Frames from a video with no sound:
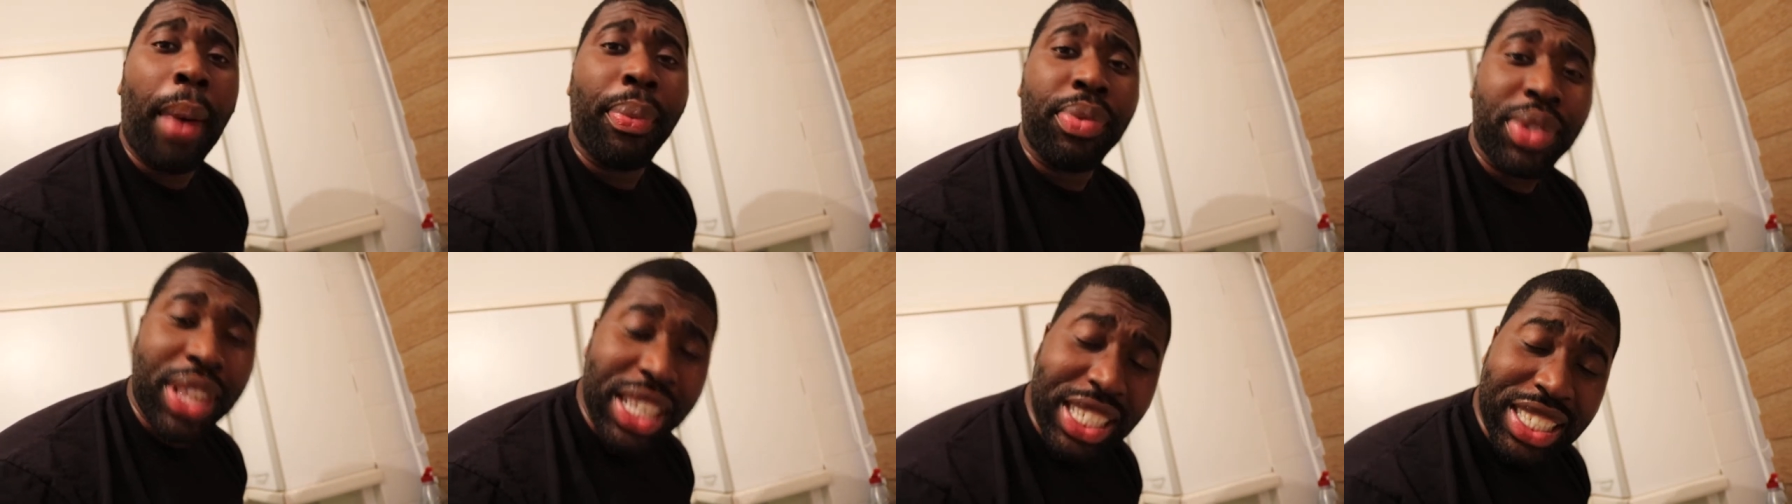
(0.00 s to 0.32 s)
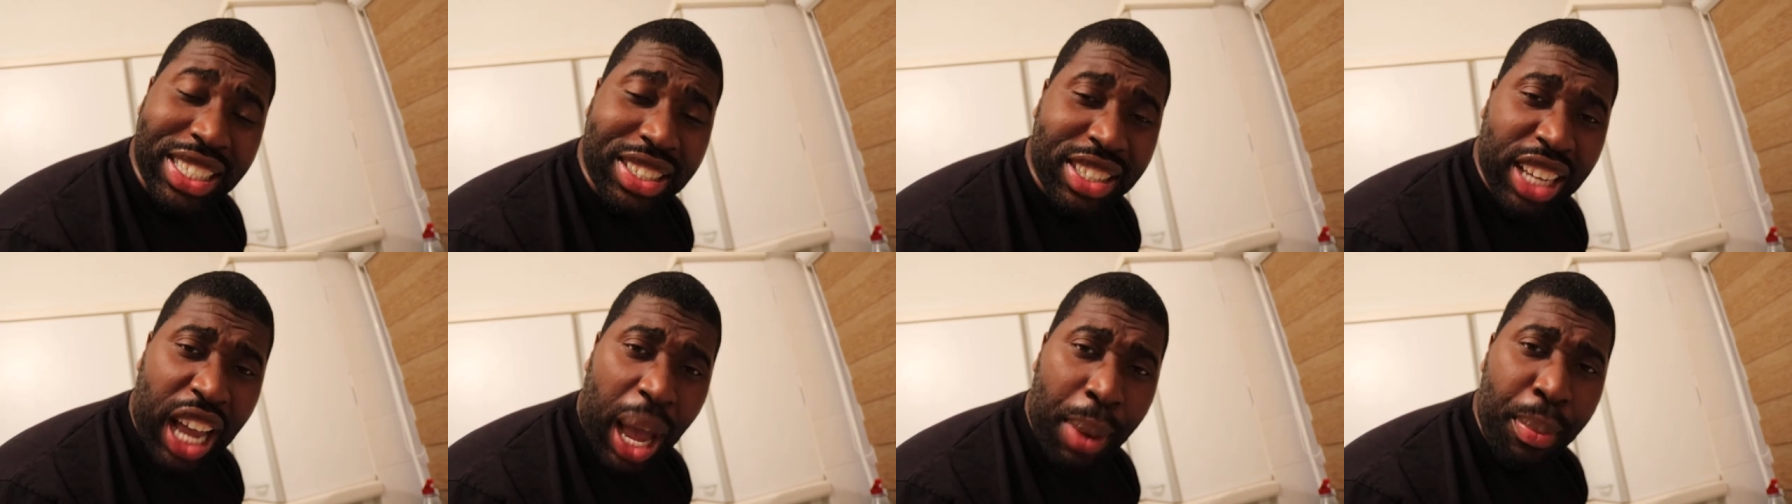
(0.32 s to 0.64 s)

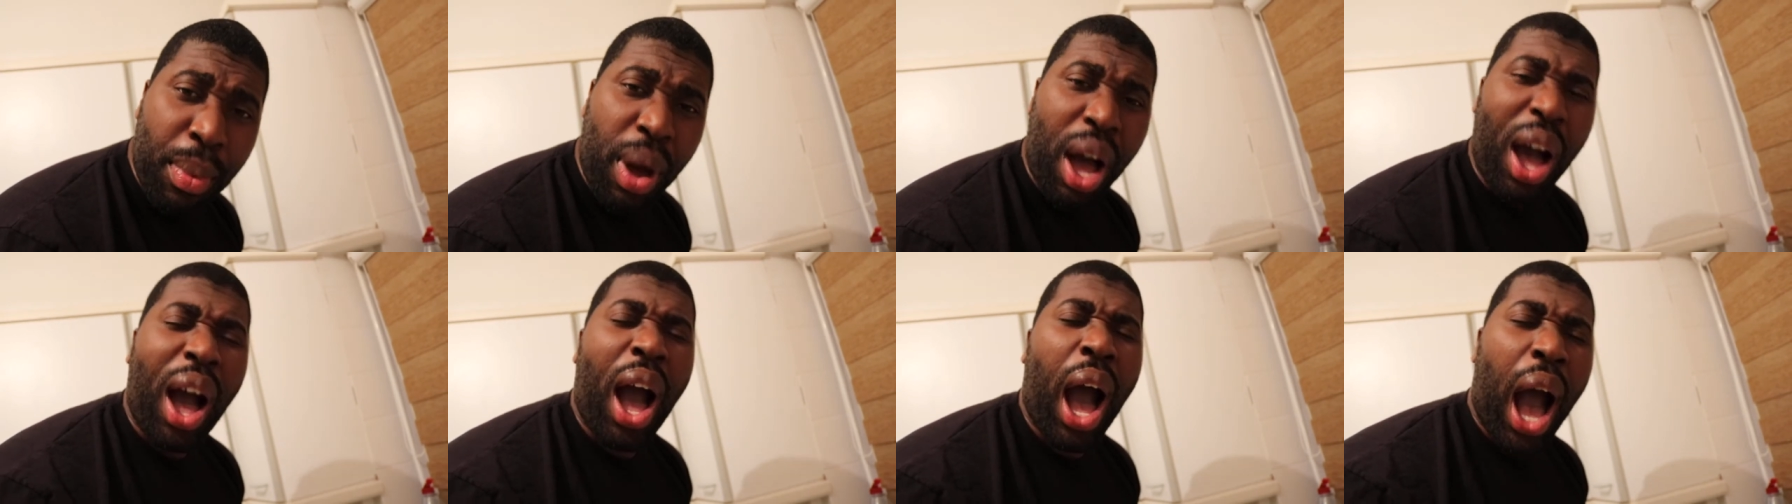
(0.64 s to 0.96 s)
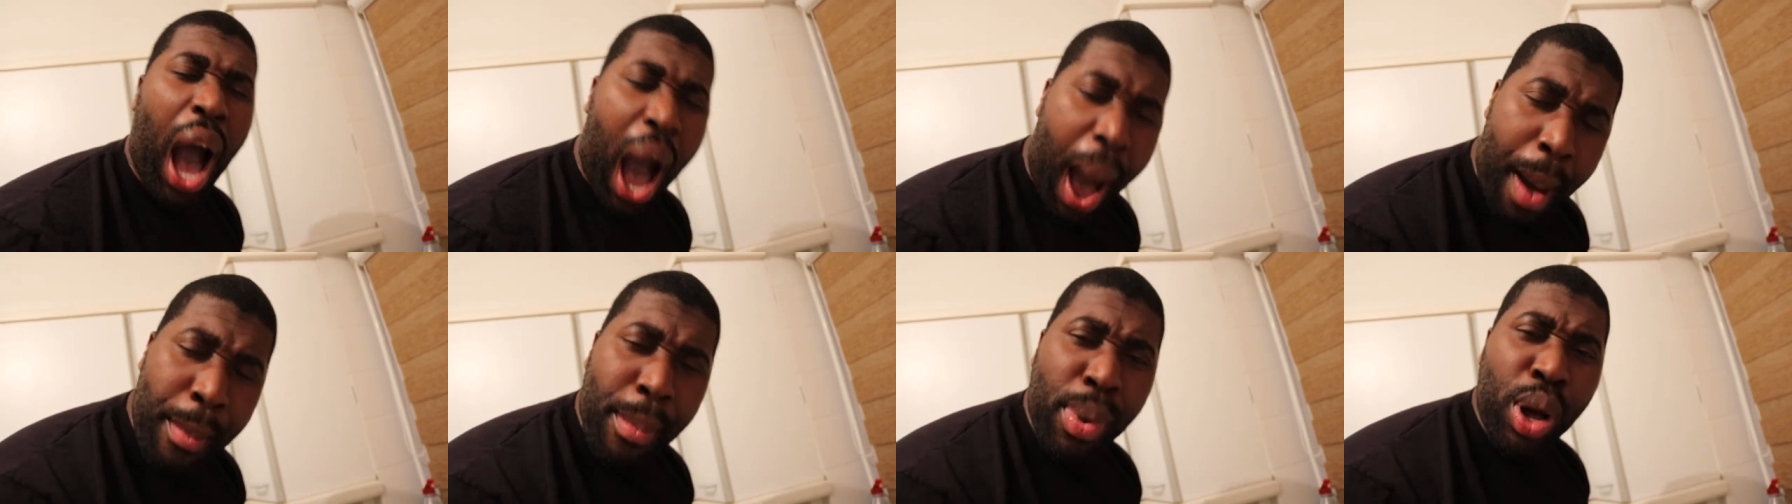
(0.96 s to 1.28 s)
This time
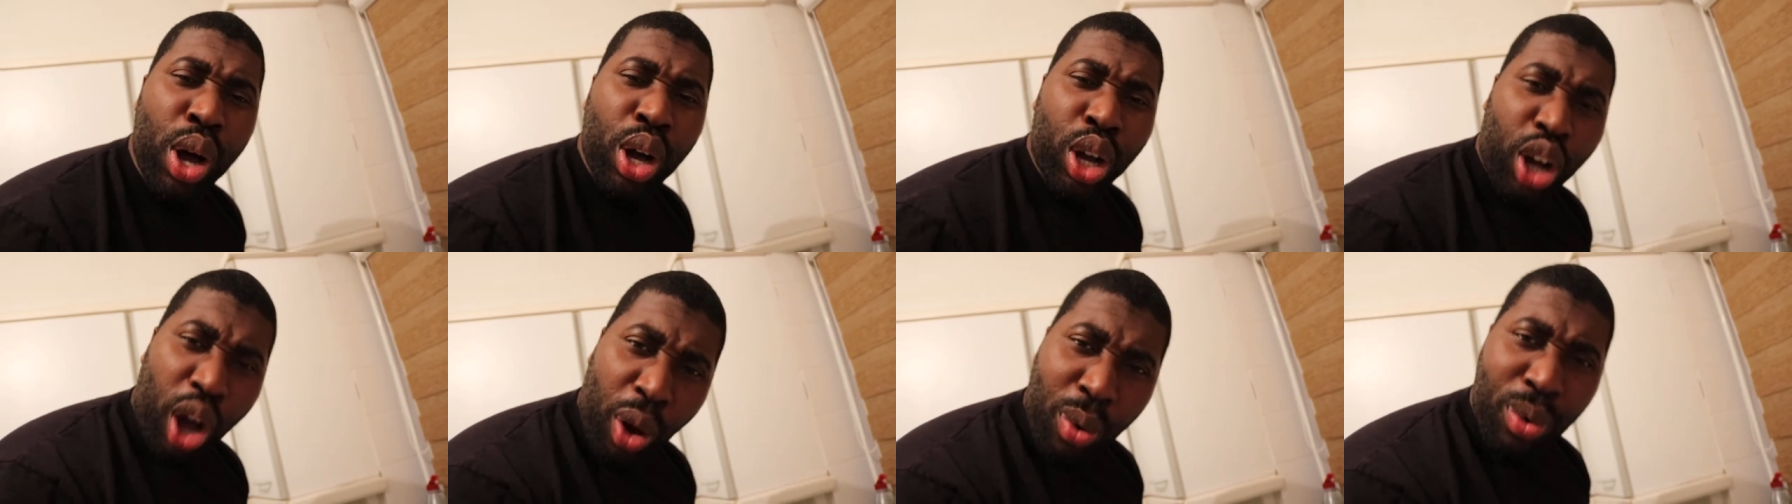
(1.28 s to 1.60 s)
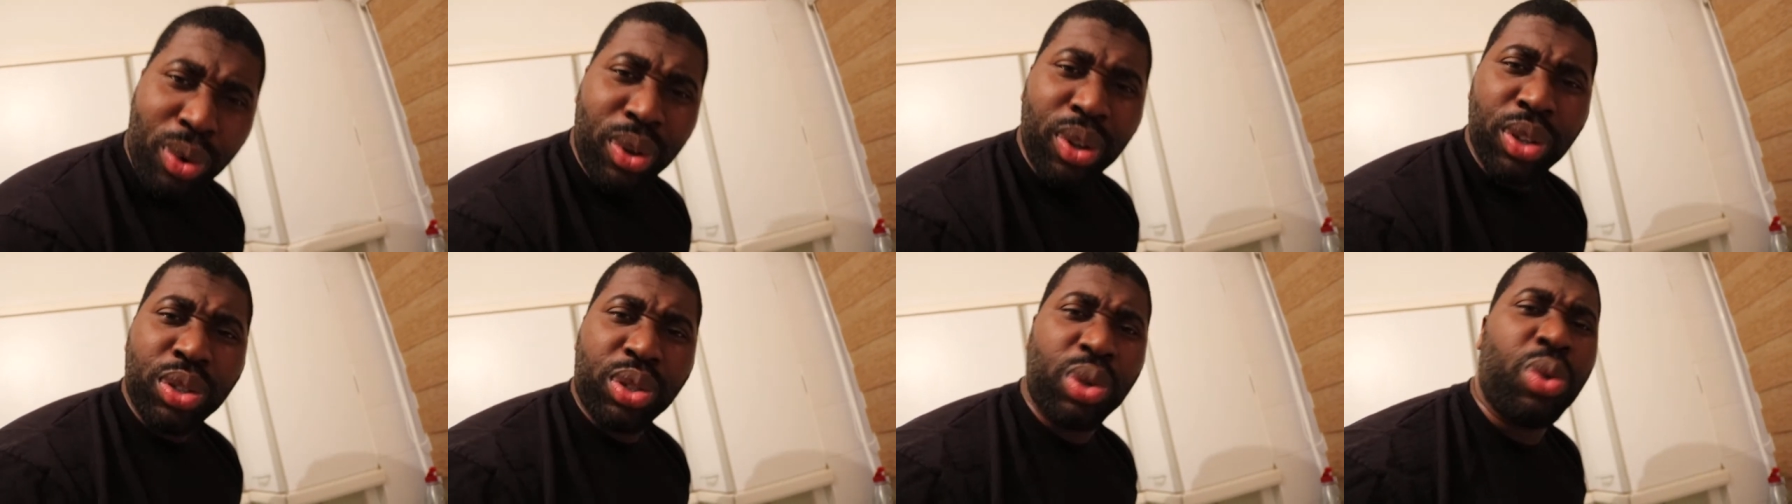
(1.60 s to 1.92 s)
I'm
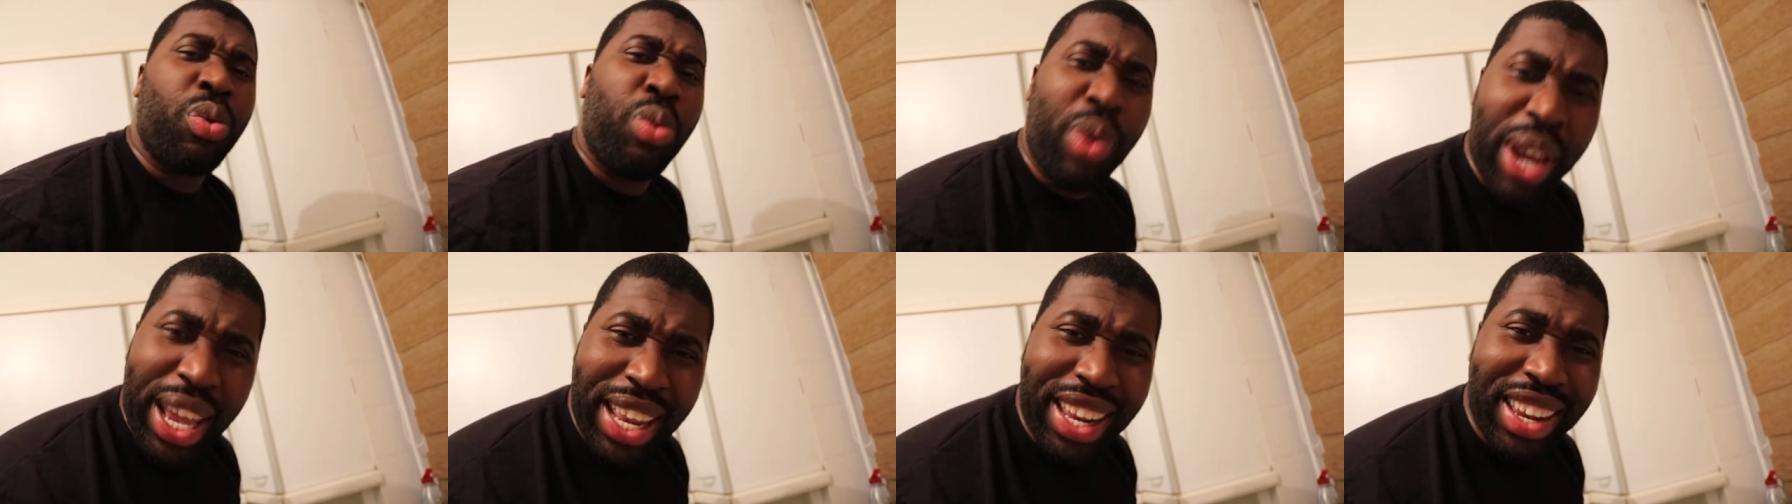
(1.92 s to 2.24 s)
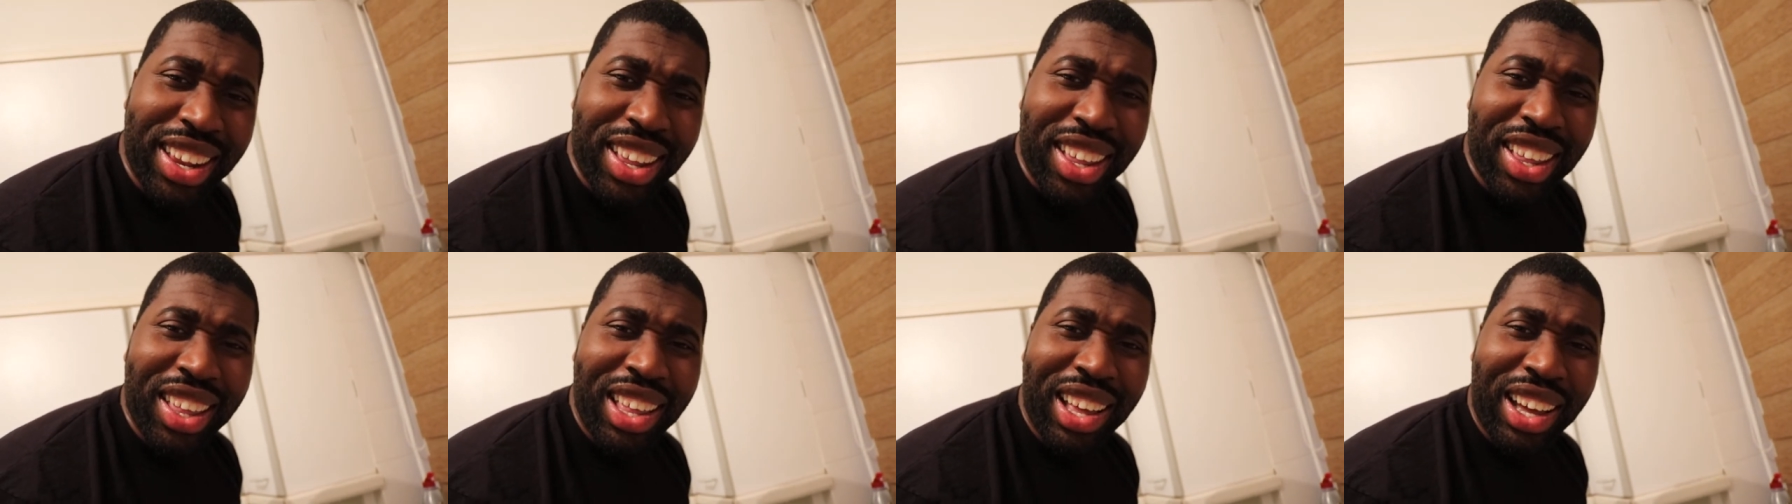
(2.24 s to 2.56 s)
going to win,